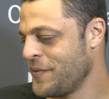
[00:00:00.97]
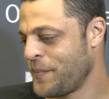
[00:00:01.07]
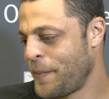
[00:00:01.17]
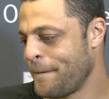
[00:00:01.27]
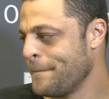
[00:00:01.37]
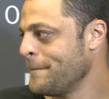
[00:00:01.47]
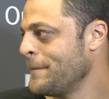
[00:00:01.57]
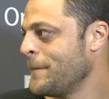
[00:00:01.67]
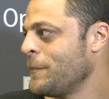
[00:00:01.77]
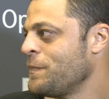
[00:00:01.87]
Aaron, what's
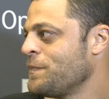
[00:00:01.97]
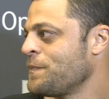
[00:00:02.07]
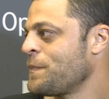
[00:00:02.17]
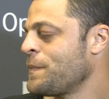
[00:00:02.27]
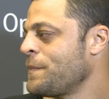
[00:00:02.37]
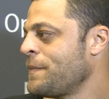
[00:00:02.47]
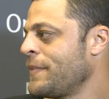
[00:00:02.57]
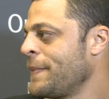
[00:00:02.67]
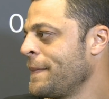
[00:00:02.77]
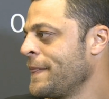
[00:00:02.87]
it been like just uh,
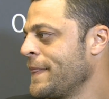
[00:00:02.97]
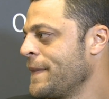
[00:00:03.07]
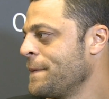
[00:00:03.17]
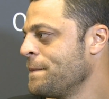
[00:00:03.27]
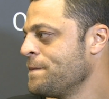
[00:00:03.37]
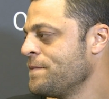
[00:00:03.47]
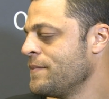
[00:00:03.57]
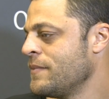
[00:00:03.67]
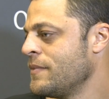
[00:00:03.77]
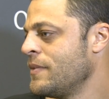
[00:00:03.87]
being here and
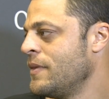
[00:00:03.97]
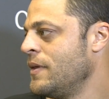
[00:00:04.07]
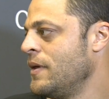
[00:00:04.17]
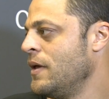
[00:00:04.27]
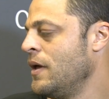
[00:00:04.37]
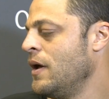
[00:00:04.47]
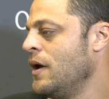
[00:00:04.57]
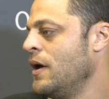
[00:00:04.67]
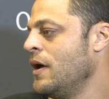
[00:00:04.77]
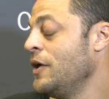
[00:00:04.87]
getting acclimated to
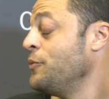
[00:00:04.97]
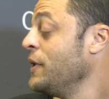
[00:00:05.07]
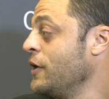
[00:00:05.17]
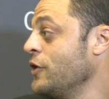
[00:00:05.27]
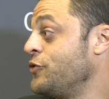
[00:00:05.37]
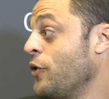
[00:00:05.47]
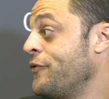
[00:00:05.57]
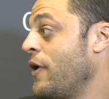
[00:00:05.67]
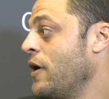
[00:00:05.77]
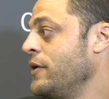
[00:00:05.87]
Aggieland? It's been good so
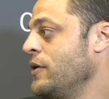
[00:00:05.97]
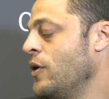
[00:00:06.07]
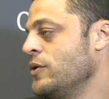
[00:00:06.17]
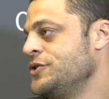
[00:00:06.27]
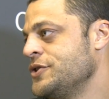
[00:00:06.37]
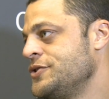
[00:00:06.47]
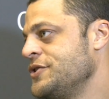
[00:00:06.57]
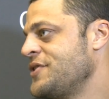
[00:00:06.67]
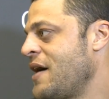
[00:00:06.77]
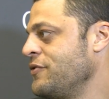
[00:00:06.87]
far. You know, just
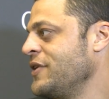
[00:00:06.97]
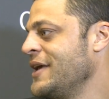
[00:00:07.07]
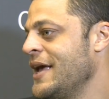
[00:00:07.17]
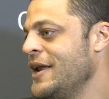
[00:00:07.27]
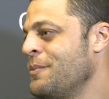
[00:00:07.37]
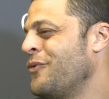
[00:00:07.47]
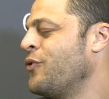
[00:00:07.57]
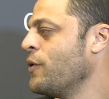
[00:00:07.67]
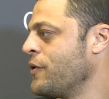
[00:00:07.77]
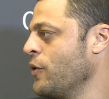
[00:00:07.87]
just obviously getting in
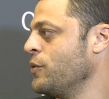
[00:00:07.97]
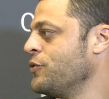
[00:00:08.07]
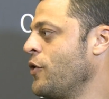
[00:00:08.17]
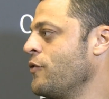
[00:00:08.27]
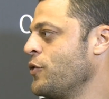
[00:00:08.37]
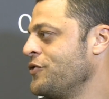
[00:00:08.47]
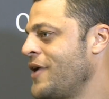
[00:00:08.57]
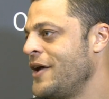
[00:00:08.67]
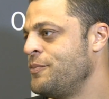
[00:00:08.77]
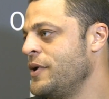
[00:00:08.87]
before recruitment was over was
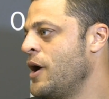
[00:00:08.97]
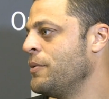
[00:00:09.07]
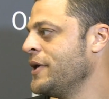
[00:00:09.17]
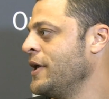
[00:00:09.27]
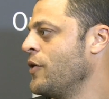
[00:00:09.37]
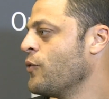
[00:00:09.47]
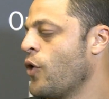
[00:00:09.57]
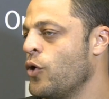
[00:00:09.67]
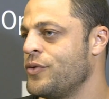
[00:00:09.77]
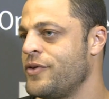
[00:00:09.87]
nice. Being able to get on the
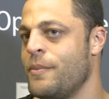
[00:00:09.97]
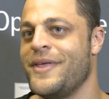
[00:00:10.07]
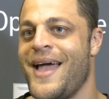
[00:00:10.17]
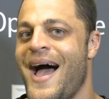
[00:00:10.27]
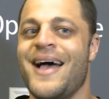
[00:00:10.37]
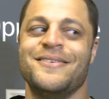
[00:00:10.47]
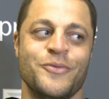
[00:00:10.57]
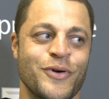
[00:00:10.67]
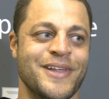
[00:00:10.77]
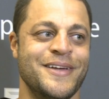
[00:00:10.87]
road with some of the guys
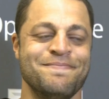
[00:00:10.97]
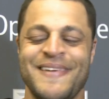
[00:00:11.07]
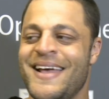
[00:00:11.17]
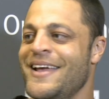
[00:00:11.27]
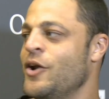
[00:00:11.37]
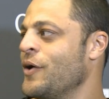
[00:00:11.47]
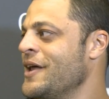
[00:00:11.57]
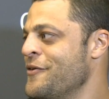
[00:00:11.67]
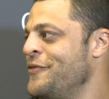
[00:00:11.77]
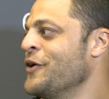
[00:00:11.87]
and really, you know,
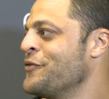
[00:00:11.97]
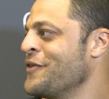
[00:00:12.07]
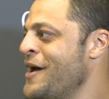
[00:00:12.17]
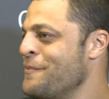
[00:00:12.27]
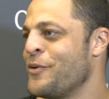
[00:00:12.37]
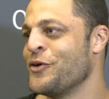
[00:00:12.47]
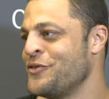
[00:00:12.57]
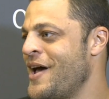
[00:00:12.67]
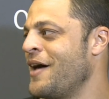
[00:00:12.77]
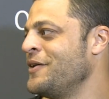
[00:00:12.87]
get a feel for them
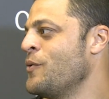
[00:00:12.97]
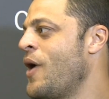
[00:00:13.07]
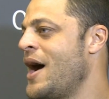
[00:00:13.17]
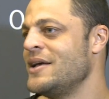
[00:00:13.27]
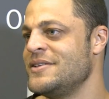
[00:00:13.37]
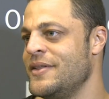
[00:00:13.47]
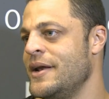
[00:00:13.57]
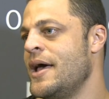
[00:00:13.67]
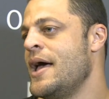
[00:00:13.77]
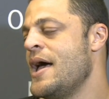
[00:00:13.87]
personality-wise, and
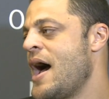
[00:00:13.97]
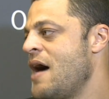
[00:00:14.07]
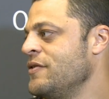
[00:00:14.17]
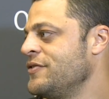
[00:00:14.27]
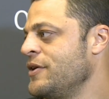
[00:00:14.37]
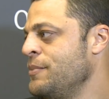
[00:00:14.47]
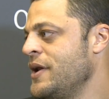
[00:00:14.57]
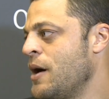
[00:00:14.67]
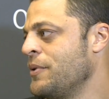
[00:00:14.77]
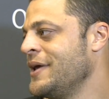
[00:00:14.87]
then obviously
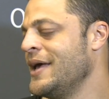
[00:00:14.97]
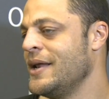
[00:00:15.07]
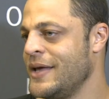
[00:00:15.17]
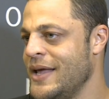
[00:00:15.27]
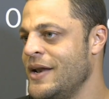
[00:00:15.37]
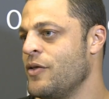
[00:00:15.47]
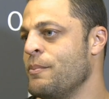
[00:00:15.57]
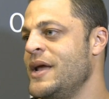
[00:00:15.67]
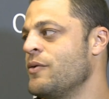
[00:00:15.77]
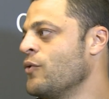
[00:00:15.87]
being able to get get into the
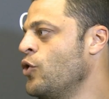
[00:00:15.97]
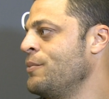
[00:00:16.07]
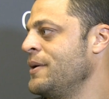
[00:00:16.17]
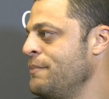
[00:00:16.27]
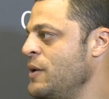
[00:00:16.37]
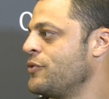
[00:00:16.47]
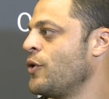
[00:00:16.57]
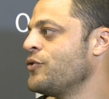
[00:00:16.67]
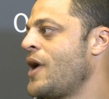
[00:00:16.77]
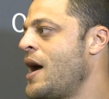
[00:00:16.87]
meeting room and meet with
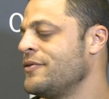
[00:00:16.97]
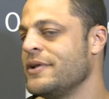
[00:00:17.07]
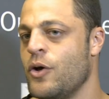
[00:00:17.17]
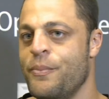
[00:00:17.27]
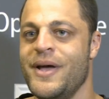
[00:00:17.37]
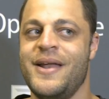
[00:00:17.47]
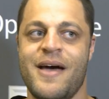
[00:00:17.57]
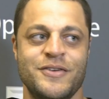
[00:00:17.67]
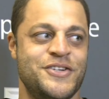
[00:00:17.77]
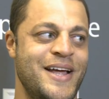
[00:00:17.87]
those guys a little bit and
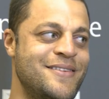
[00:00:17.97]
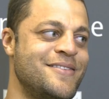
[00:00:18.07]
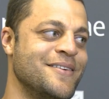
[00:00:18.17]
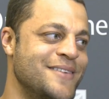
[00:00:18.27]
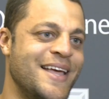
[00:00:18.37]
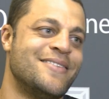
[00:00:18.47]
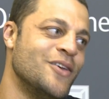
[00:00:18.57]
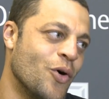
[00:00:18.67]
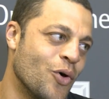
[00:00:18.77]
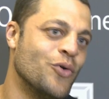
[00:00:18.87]
have a chance to, to get to
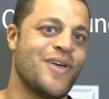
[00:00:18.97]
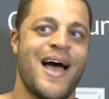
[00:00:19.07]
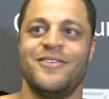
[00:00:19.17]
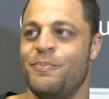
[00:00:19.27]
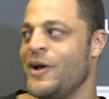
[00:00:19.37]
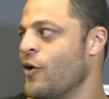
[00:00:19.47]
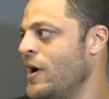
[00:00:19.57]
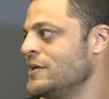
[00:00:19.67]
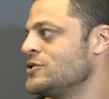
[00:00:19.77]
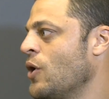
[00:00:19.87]
know those guys has been
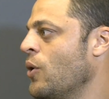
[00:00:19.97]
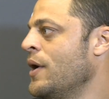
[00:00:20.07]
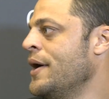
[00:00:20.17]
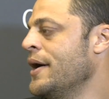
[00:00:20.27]
great. So.